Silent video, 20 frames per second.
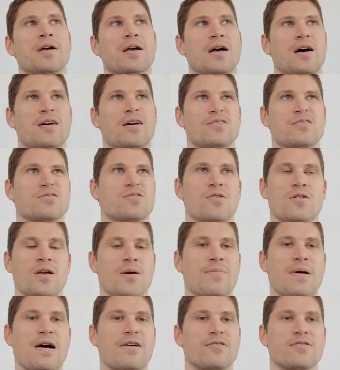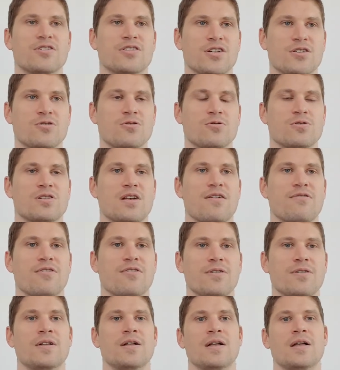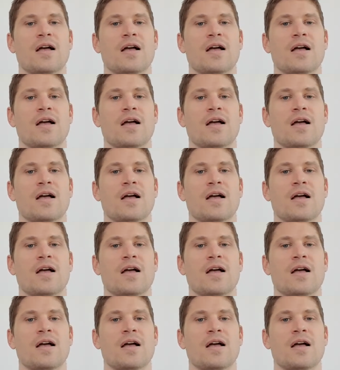There's only about 6 or 7.